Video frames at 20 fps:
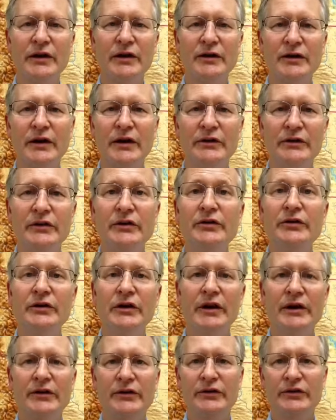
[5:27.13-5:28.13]
and the
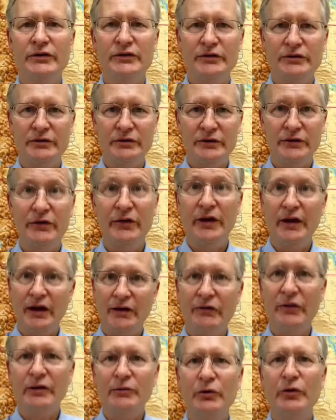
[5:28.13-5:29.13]
internet. A student, if they
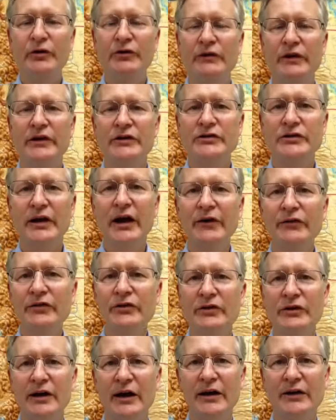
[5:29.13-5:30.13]
have that motivation after
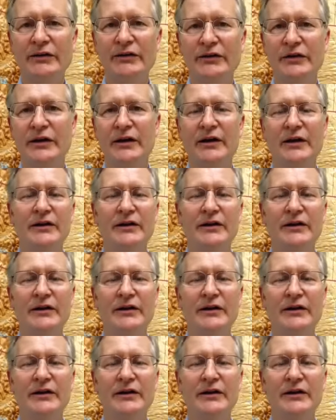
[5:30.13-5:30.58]
class,